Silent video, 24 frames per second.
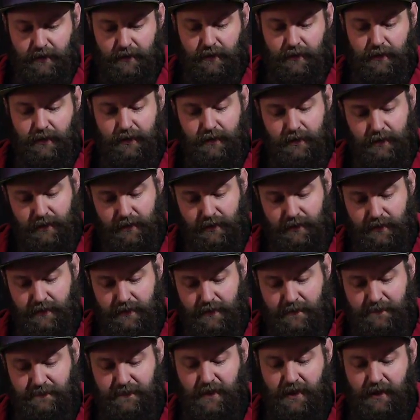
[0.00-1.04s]

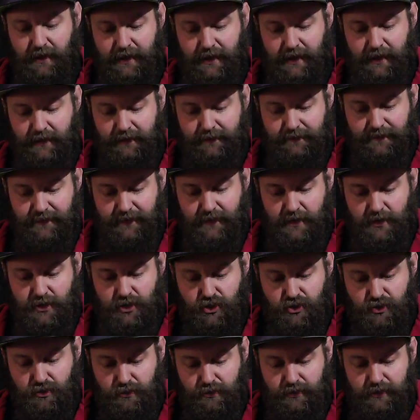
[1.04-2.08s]
I
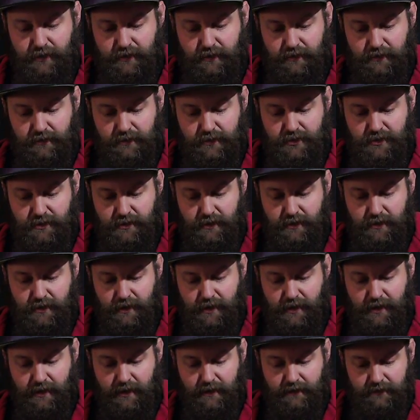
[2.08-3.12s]
assure you, sir,
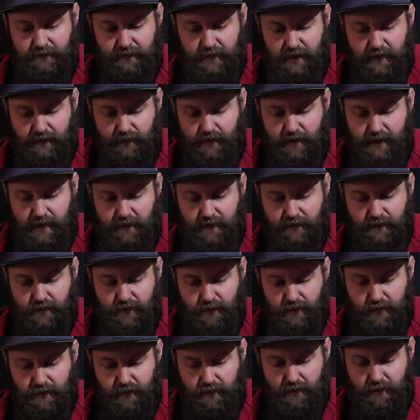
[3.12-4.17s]
I've never even
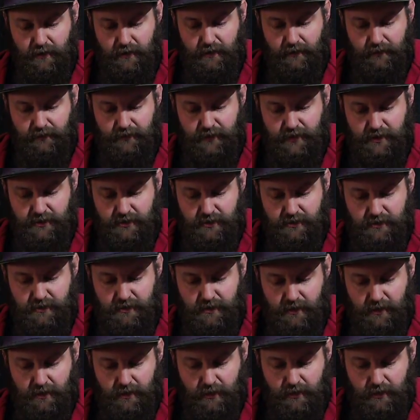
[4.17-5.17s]
heard of this